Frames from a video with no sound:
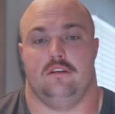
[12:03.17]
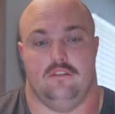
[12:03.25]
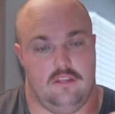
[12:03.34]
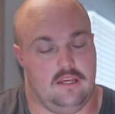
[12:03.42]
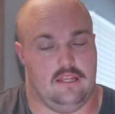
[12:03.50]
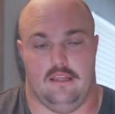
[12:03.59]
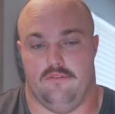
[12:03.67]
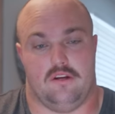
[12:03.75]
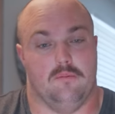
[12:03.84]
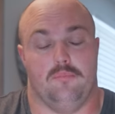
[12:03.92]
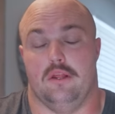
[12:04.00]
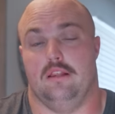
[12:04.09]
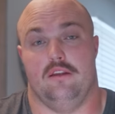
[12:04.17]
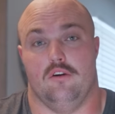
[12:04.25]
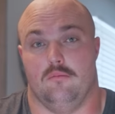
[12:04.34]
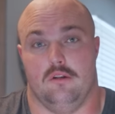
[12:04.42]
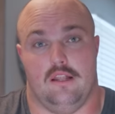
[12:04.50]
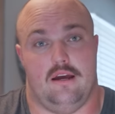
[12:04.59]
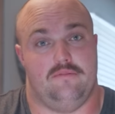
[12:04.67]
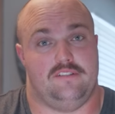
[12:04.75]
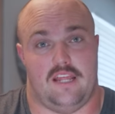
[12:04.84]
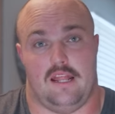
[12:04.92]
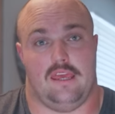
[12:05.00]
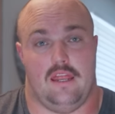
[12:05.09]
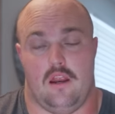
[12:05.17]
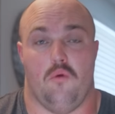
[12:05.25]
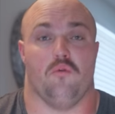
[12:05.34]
you can live a completely normal life, dedicate a